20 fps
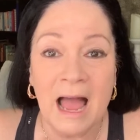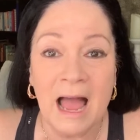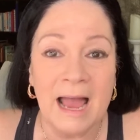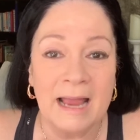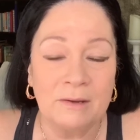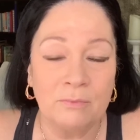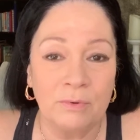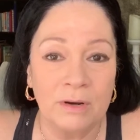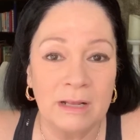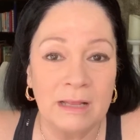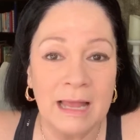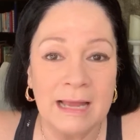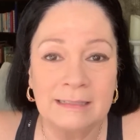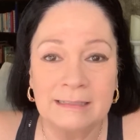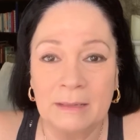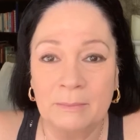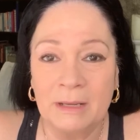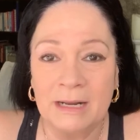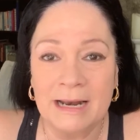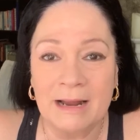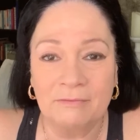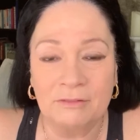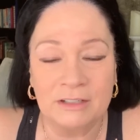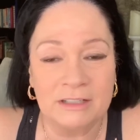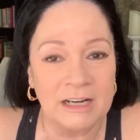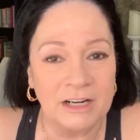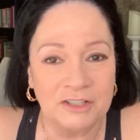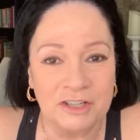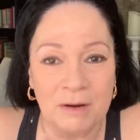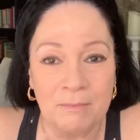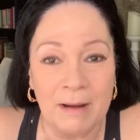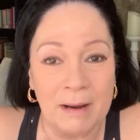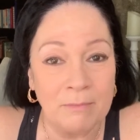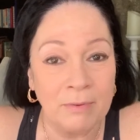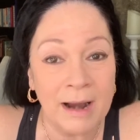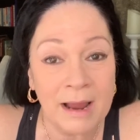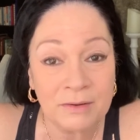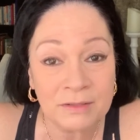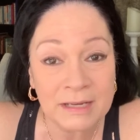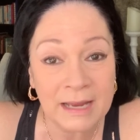I realized I'm gonna have to touch up my
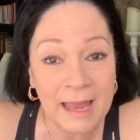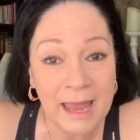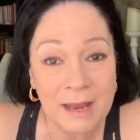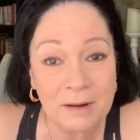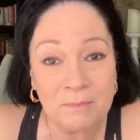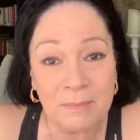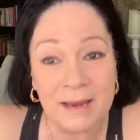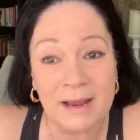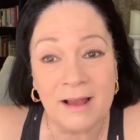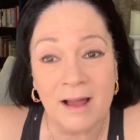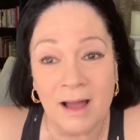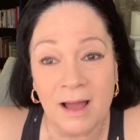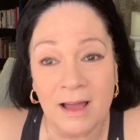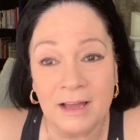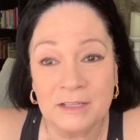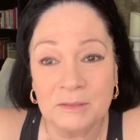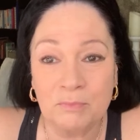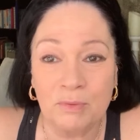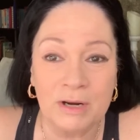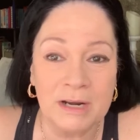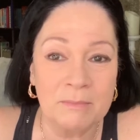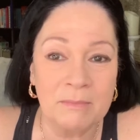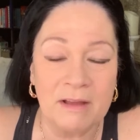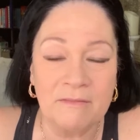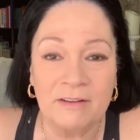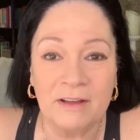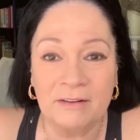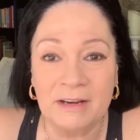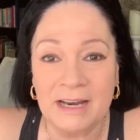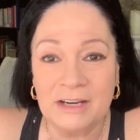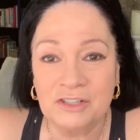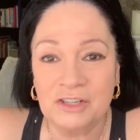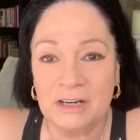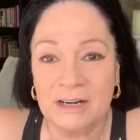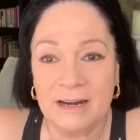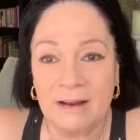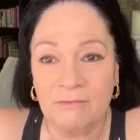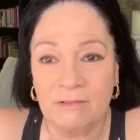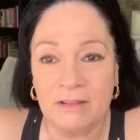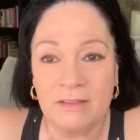brows again because putting my
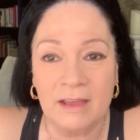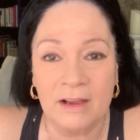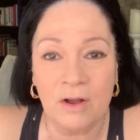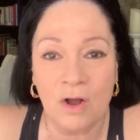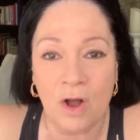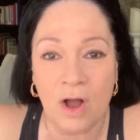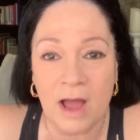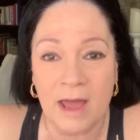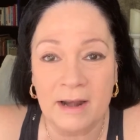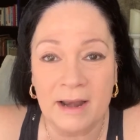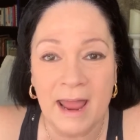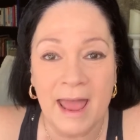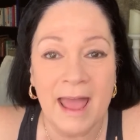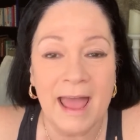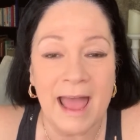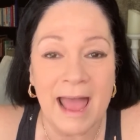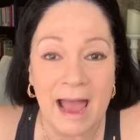foundation and everything on